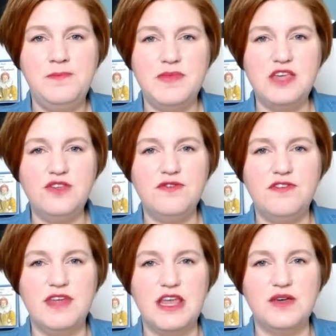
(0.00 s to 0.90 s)
Each of
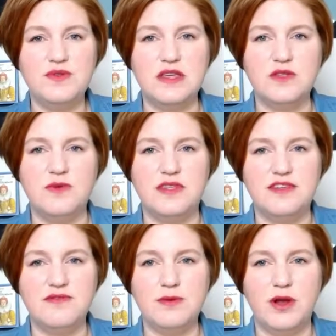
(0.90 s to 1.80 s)
the videos deals with a
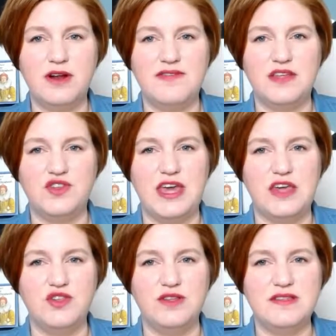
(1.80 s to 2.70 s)
different part of the
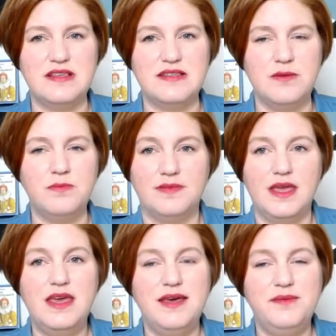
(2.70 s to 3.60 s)
educational system:
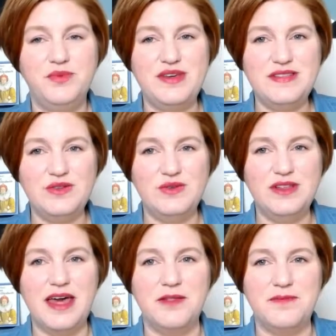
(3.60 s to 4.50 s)

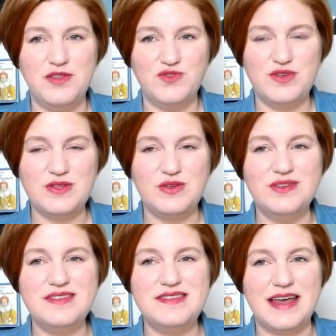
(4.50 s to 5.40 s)
preschool, elementary
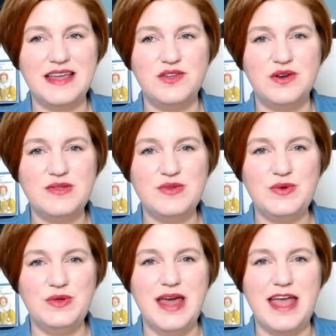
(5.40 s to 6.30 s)
school, secondary
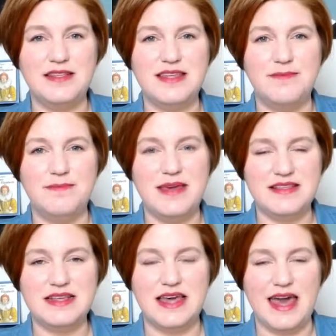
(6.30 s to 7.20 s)
school, and
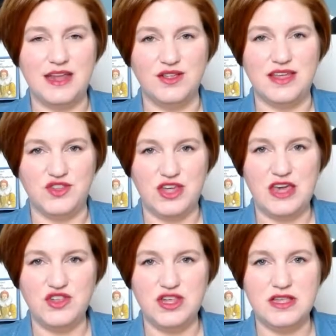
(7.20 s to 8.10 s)
basic adult
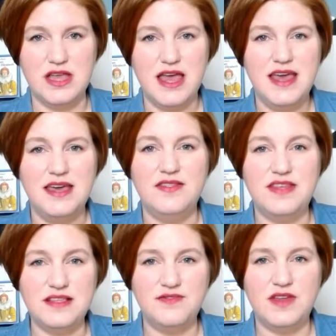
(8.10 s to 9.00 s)
education.
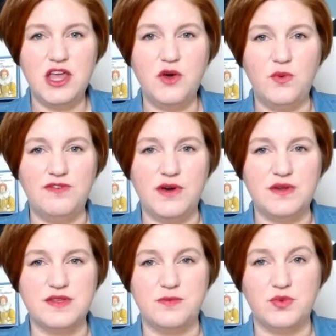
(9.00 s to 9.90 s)
This video will
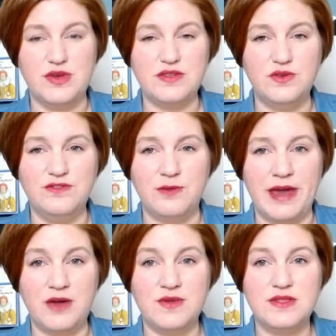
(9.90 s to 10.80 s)
focus on preschool for
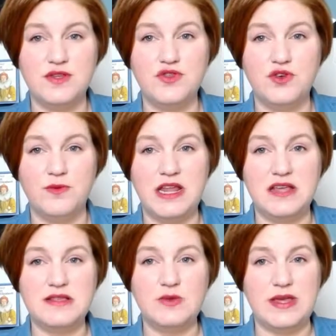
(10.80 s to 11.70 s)
migrants in Germany
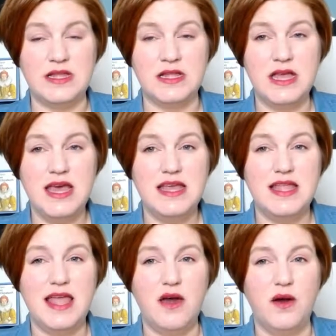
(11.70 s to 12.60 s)
and Sweden.
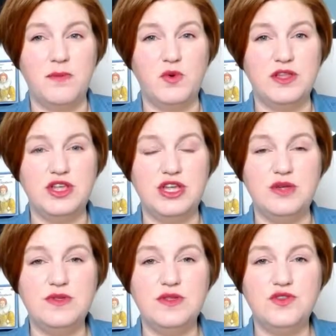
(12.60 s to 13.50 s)
Now, I'm going to
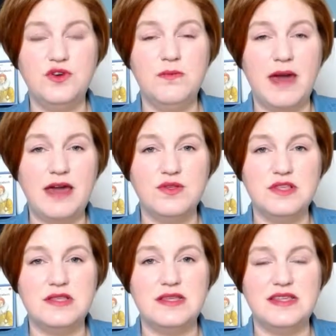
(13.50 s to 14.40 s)
use the term
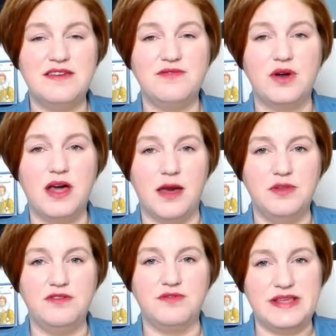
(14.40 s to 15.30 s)
migrants today for a couple
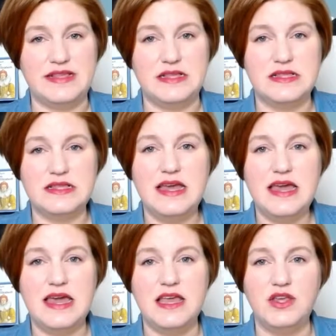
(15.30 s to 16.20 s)
of reasons.
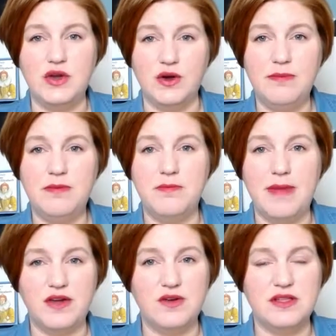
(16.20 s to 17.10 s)
In Europe,
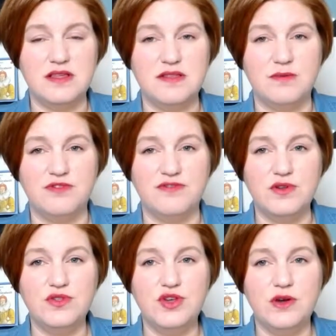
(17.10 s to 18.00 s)
migrant is the
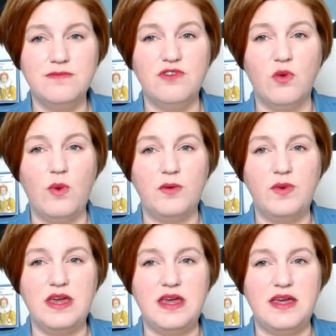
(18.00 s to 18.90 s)
preferred term for what
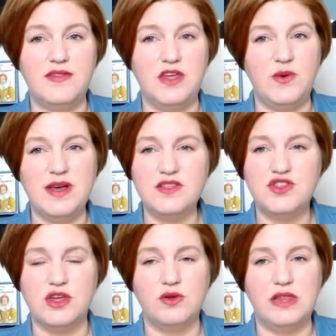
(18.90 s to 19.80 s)
we in the US
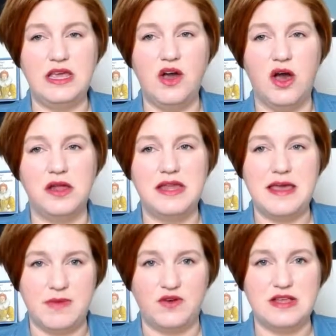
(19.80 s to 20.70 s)
generally call
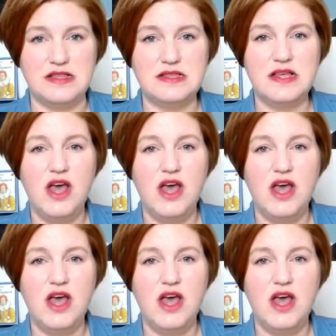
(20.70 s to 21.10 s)
immigrants.